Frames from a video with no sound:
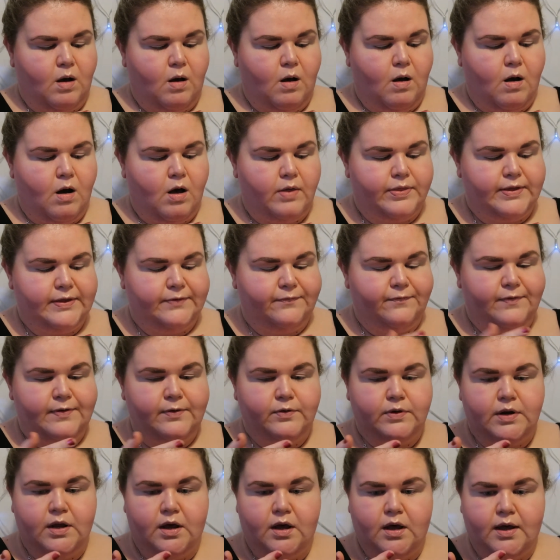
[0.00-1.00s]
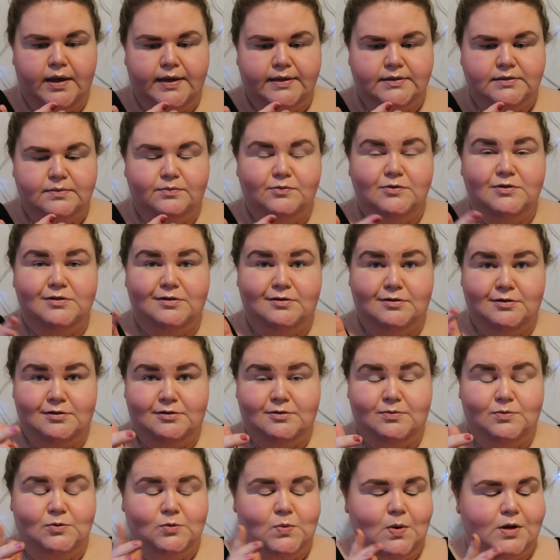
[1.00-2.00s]
Oh, they feel nice. I'm just going to do
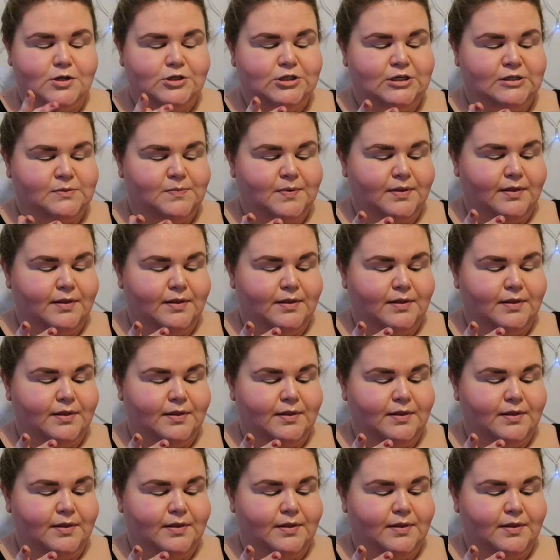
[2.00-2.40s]
some swatches,